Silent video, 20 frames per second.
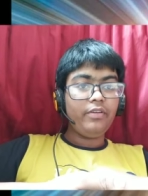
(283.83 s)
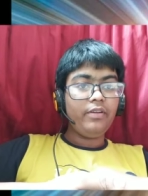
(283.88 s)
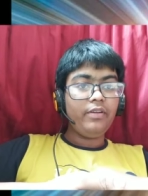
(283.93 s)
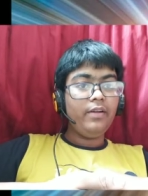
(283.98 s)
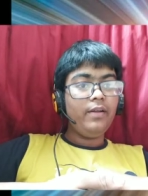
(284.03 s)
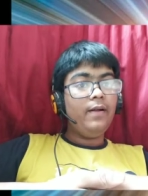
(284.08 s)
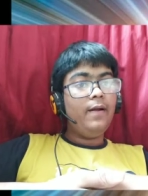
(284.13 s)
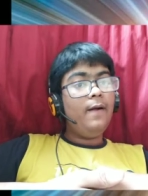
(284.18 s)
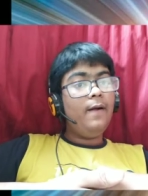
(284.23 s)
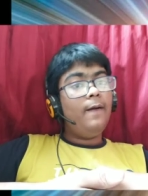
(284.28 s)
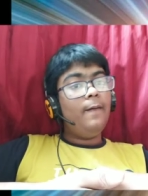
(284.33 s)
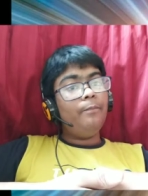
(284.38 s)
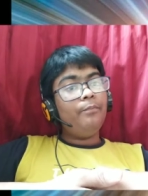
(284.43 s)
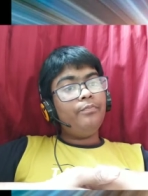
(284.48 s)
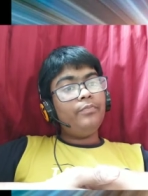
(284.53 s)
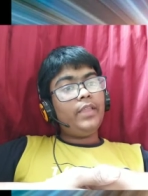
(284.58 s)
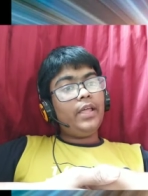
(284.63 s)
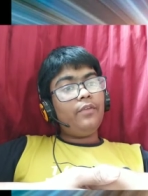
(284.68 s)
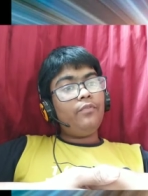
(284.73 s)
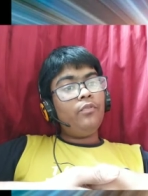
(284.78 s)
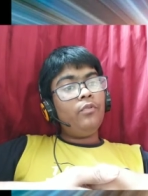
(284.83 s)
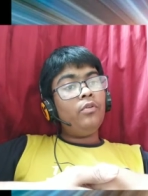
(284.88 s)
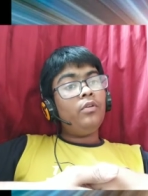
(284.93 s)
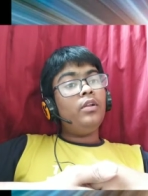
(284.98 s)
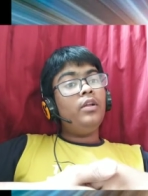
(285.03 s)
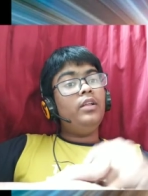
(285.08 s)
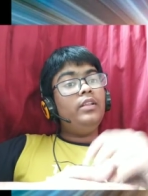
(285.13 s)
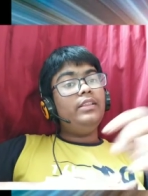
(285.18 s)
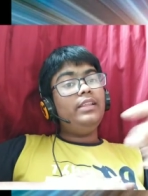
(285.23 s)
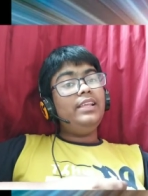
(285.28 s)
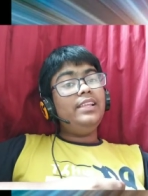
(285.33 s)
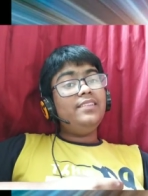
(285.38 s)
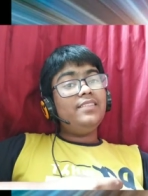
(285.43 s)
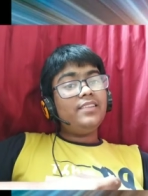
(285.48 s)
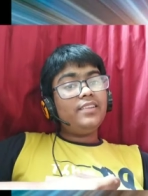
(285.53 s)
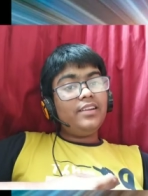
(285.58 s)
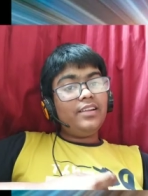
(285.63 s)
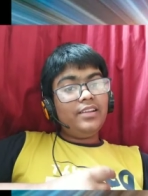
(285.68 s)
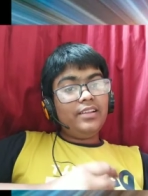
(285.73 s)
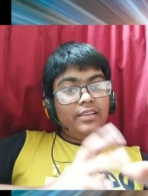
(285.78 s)
Therefore, these
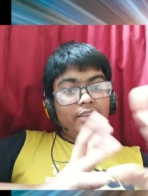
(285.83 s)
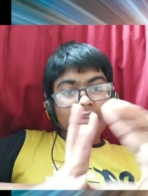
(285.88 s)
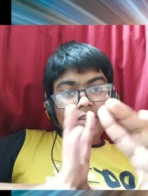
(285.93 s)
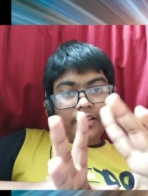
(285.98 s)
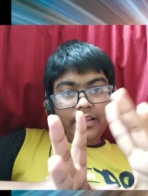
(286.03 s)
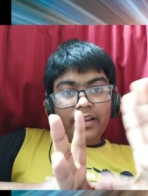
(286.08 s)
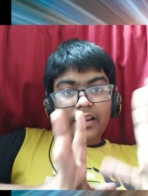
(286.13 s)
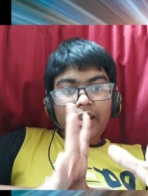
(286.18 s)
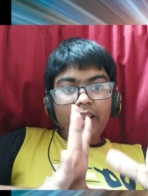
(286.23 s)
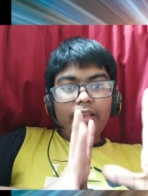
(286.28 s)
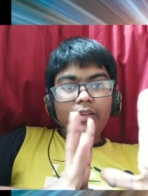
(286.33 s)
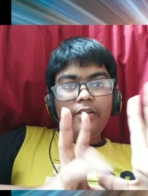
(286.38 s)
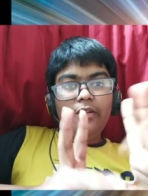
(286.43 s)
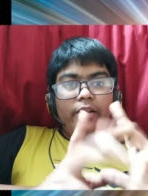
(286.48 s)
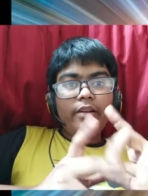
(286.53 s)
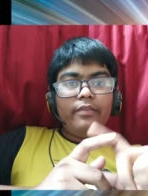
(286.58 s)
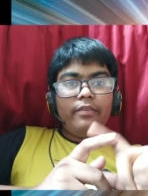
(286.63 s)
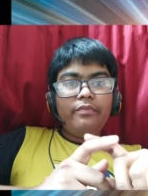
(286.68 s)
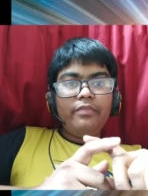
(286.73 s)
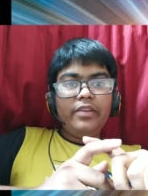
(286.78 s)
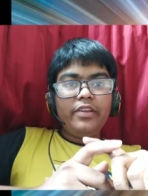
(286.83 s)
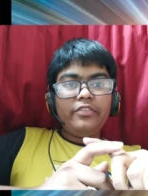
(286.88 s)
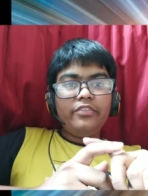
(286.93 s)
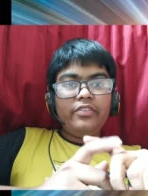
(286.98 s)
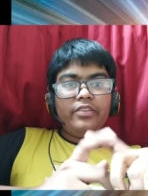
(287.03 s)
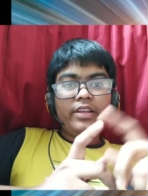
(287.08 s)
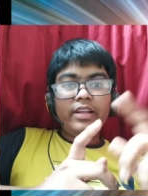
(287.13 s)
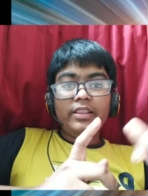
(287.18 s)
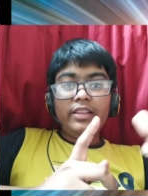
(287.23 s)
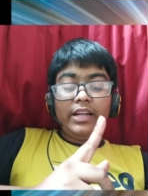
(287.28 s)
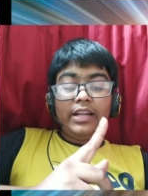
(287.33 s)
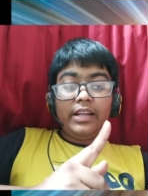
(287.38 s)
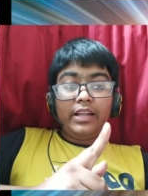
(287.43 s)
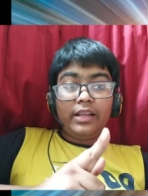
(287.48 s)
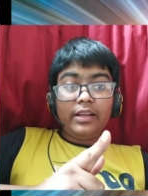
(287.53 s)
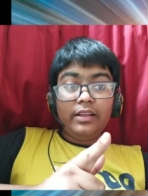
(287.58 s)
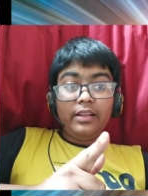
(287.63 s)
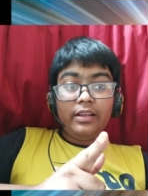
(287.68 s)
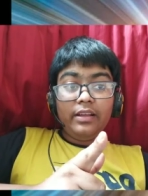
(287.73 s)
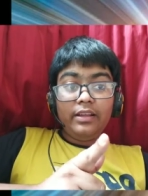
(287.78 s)
irregular reflection that
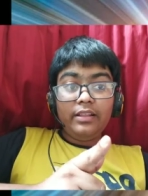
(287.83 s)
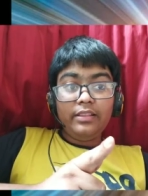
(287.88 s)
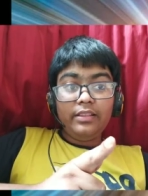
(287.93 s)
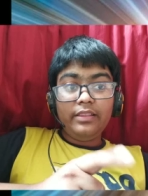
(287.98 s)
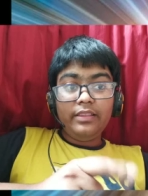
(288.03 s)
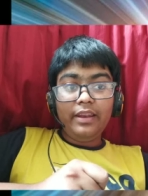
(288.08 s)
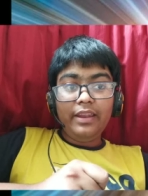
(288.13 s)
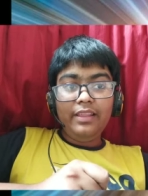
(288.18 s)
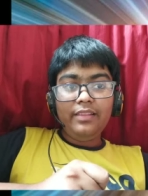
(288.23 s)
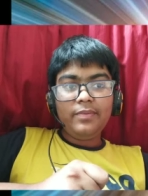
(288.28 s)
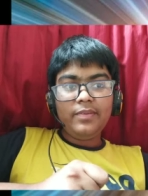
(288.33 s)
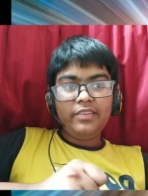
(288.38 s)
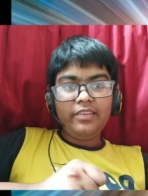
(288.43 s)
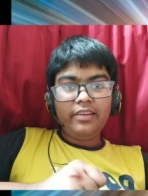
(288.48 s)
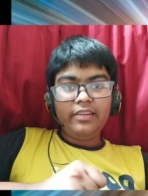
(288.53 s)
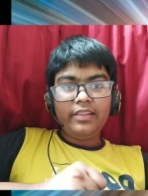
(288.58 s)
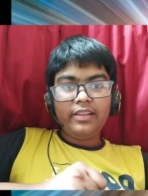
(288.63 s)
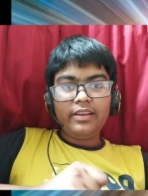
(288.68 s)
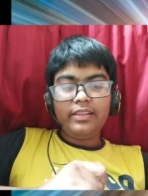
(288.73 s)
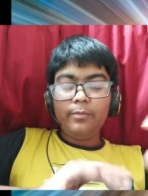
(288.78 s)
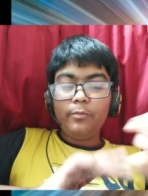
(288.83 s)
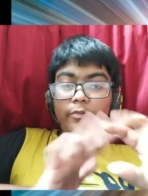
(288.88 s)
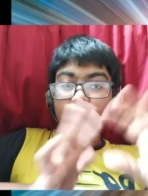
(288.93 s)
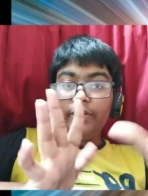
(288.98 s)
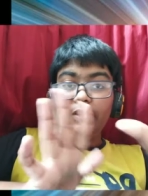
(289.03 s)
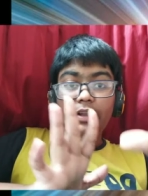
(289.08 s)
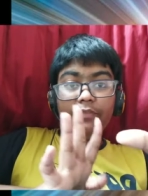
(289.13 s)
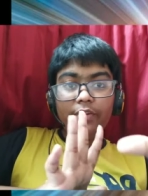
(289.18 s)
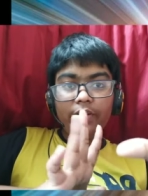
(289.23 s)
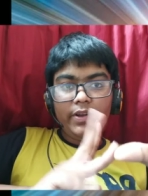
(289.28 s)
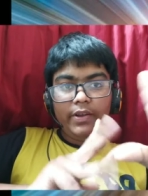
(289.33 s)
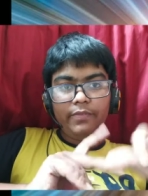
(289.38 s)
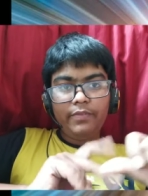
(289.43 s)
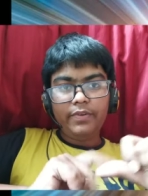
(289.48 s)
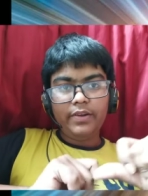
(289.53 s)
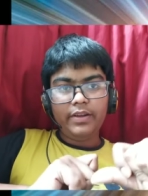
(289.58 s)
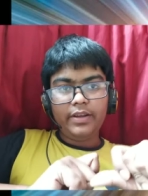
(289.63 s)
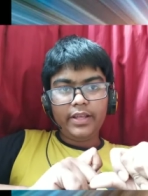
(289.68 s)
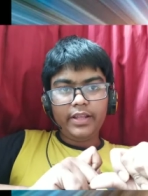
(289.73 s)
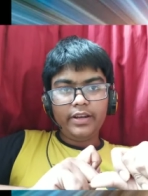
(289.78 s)
rays which are there, they move in different
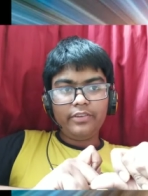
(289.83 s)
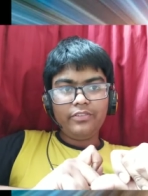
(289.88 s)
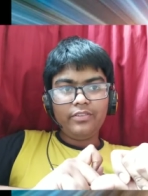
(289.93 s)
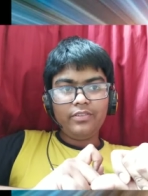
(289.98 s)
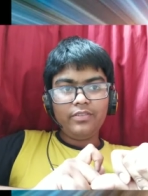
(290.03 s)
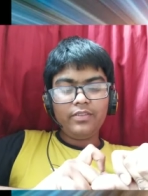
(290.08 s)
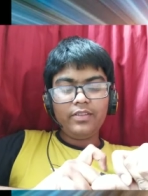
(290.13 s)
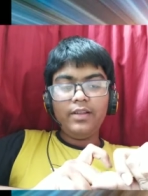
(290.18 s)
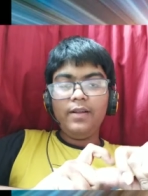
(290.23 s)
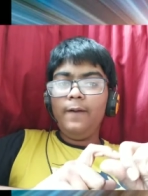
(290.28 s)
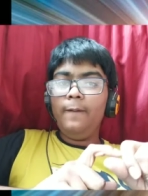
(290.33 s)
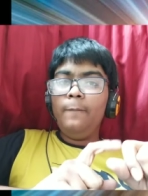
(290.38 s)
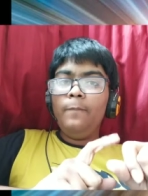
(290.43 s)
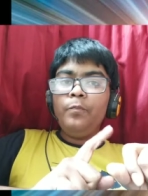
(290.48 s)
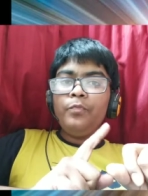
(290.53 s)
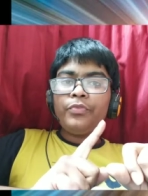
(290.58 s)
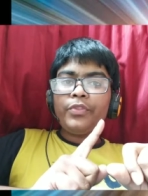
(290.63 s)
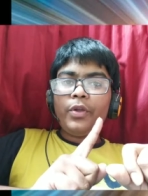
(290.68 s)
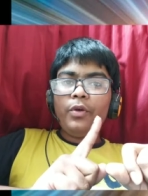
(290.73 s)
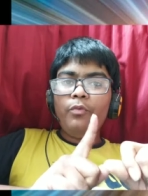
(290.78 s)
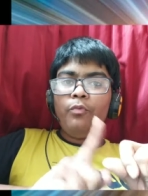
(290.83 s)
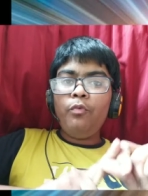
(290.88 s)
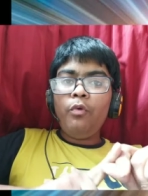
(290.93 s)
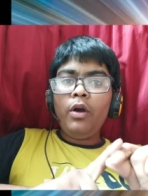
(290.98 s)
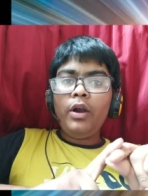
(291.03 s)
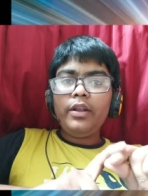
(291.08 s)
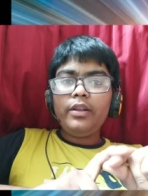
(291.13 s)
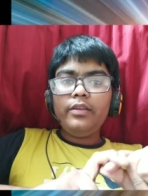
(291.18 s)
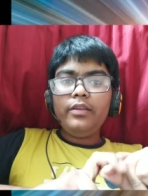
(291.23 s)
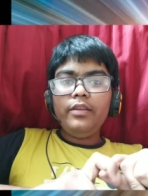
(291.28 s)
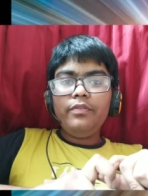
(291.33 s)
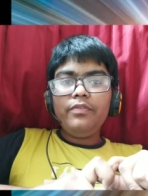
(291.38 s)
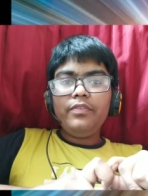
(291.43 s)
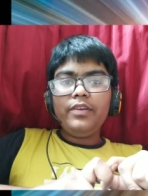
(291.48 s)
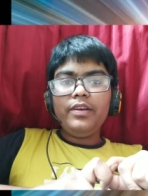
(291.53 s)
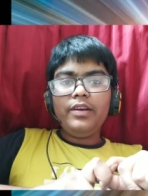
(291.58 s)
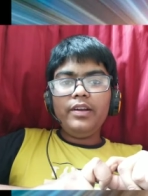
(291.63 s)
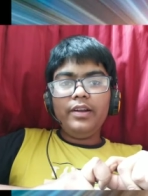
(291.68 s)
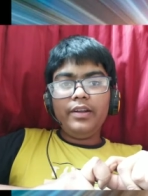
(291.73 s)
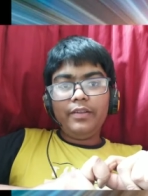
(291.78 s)
directions. What if
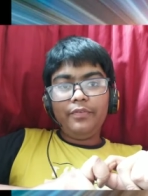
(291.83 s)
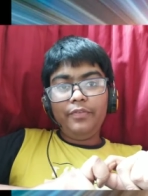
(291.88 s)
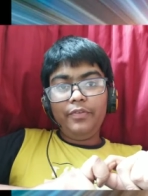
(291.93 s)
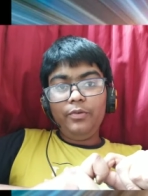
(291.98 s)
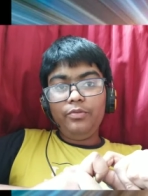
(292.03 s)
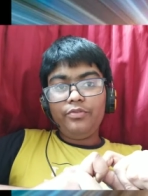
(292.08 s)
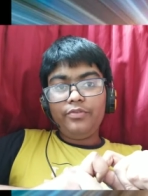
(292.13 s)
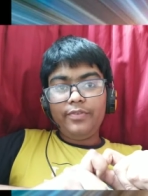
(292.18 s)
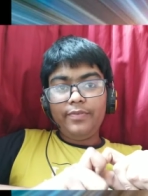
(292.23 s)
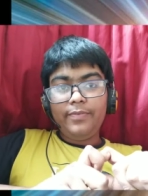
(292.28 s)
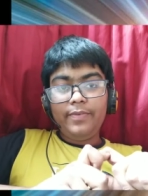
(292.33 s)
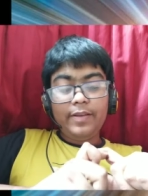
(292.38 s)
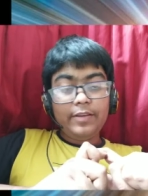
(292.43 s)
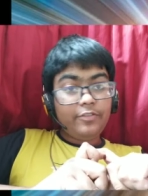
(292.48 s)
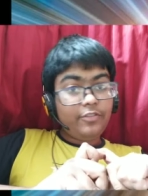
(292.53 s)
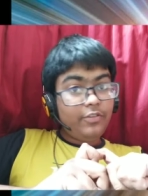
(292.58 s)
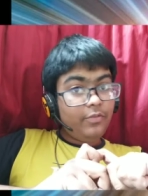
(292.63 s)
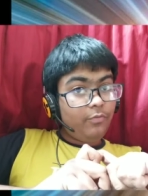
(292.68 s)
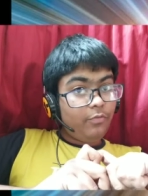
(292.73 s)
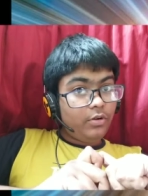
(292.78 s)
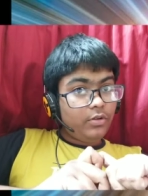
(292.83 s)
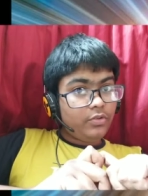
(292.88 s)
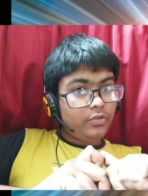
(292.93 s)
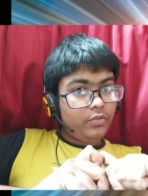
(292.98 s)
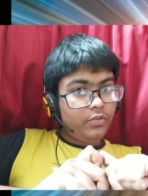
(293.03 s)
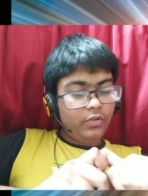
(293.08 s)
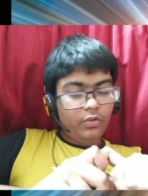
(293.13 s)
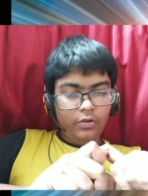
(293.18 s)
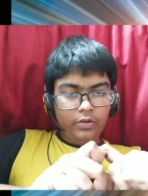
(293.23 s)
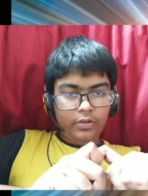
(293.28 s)
diffuse reflection was not there?